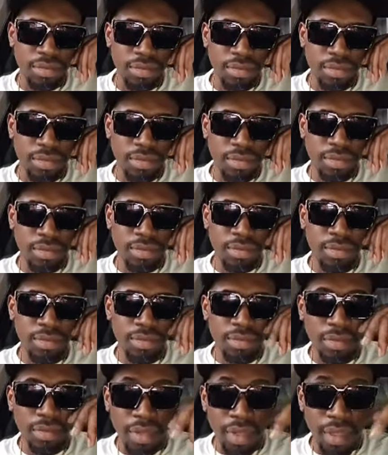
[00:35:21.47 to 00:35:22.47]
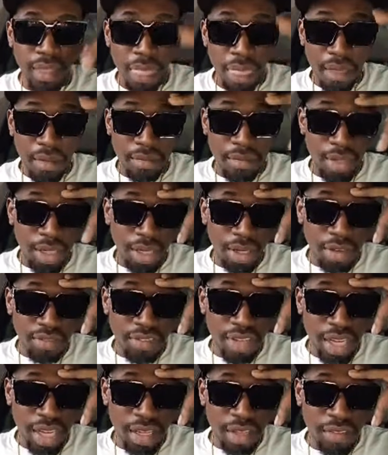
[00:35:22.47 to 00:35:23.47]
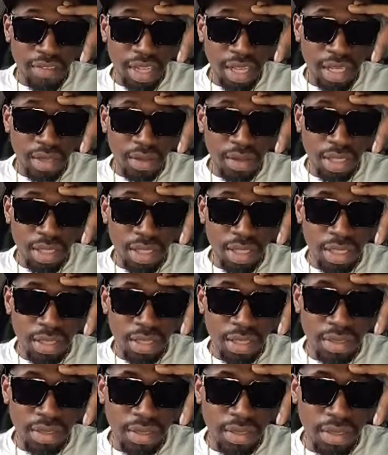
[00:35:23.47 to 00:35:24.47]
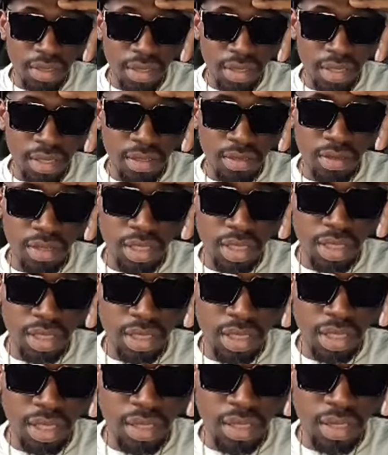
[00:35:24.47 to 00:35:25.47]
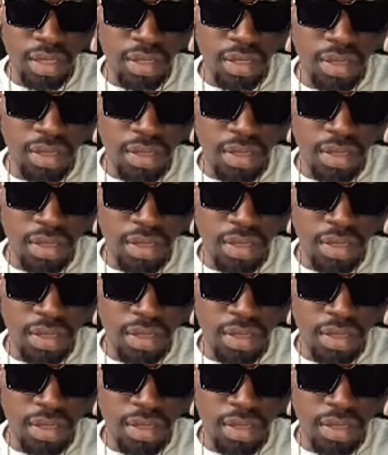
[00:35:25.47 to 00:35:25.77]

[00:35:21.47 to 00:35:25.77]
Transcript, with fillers: Mm-hmm. But love and love alone, you know. You know the thing go.